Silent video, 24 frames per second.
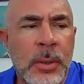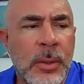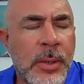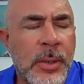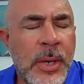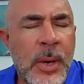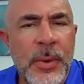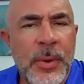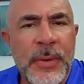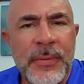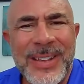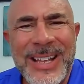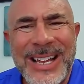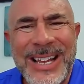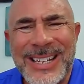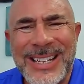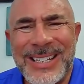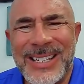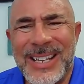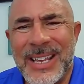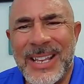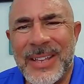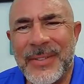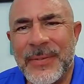Now we've
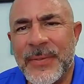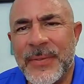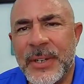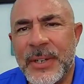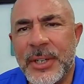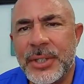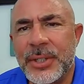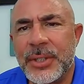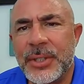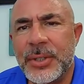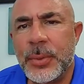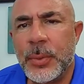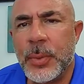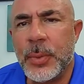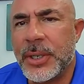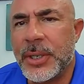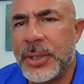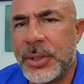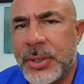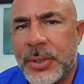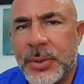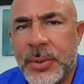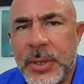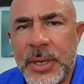got a finished
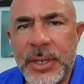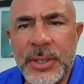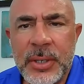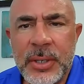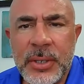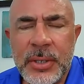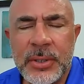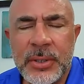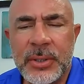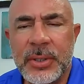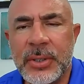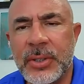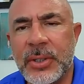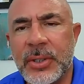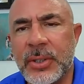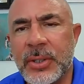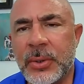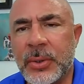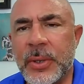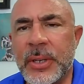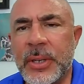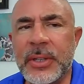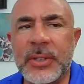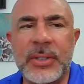registration. This is the
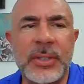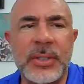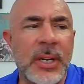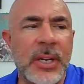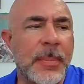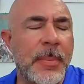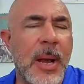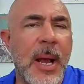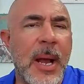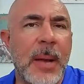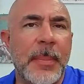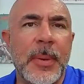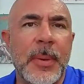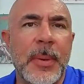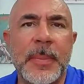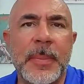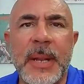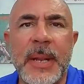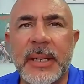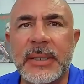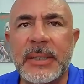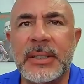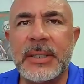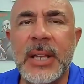screen that's going to pop up
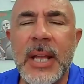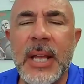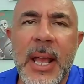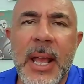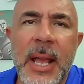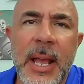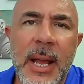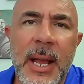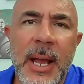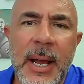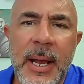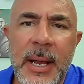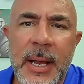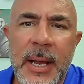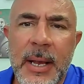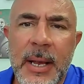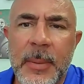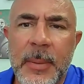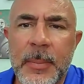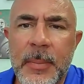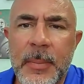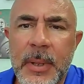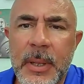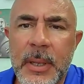next.
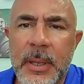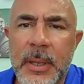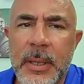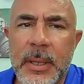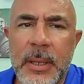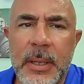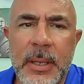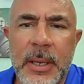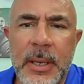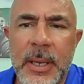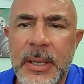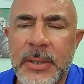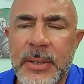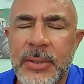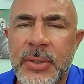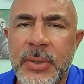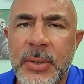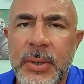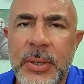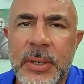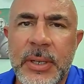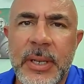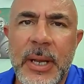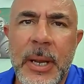It
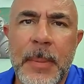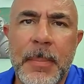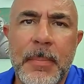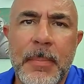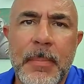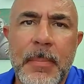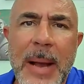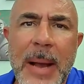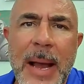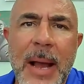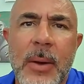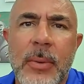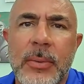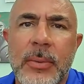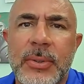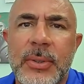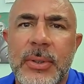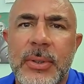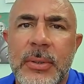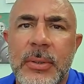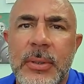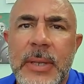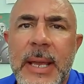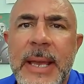took
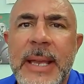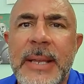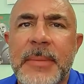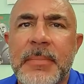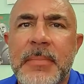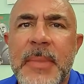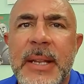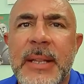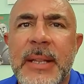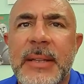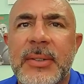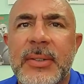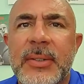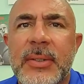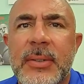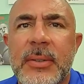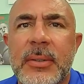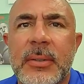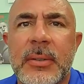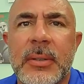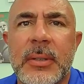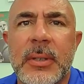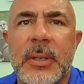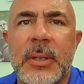about 8 minutes
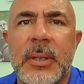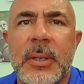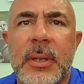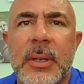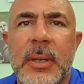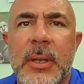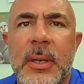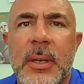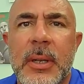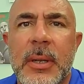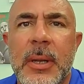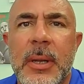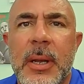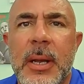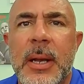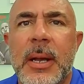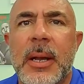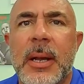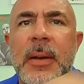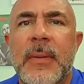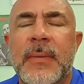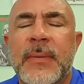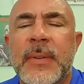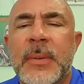
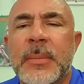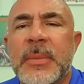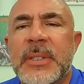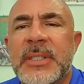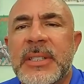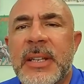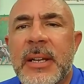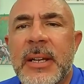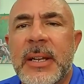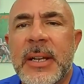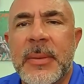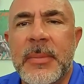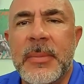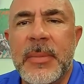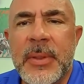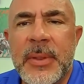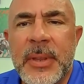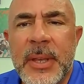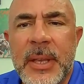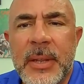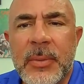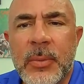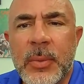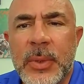from the time
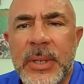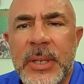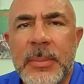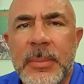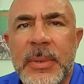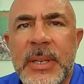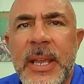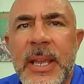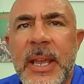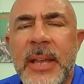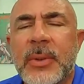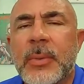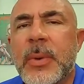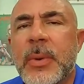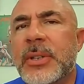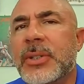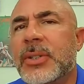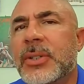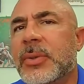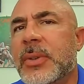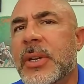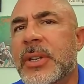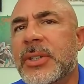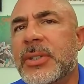that we began the
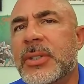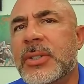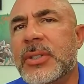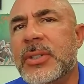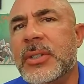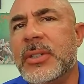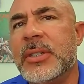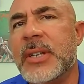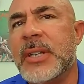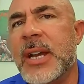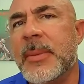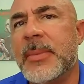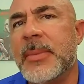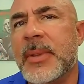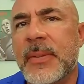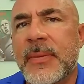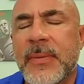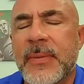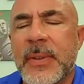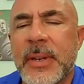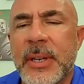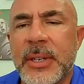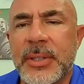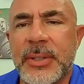registration to the time that it
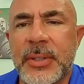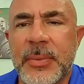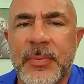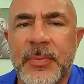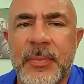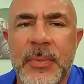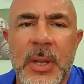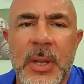finished.